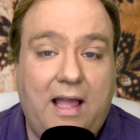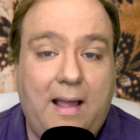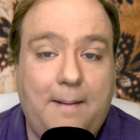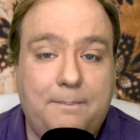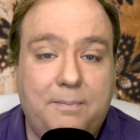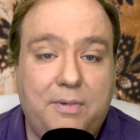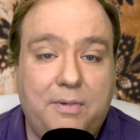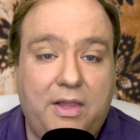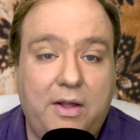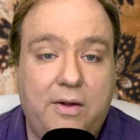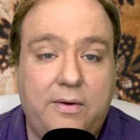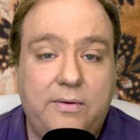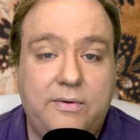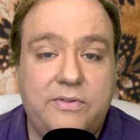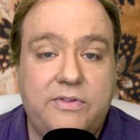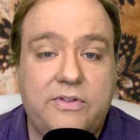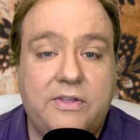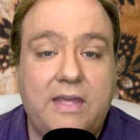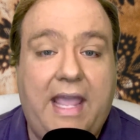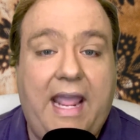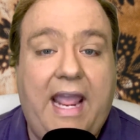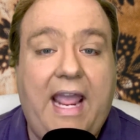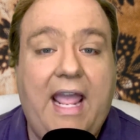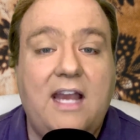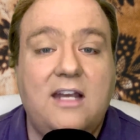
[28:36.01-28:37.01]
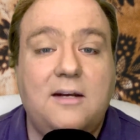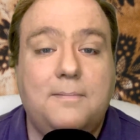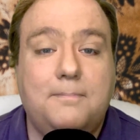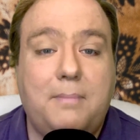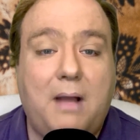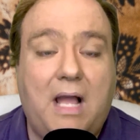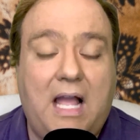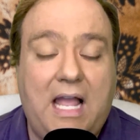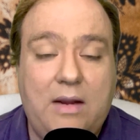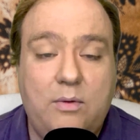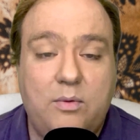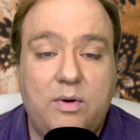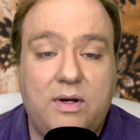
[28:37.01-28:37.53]
uploads and
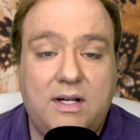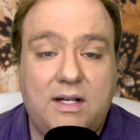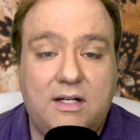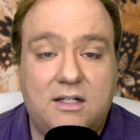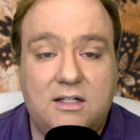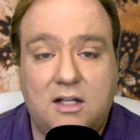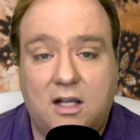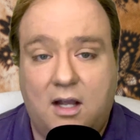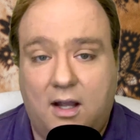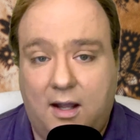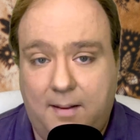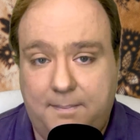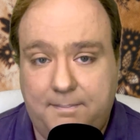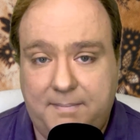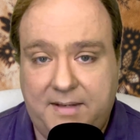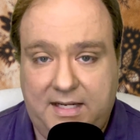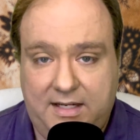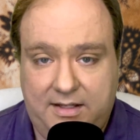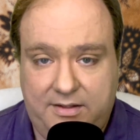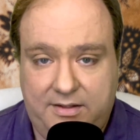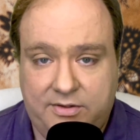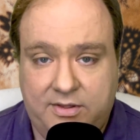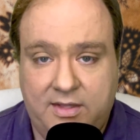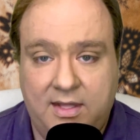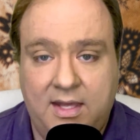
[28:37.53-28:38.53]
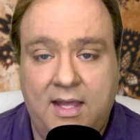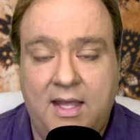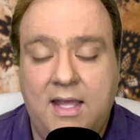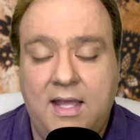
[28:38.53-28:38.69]
pirated copies,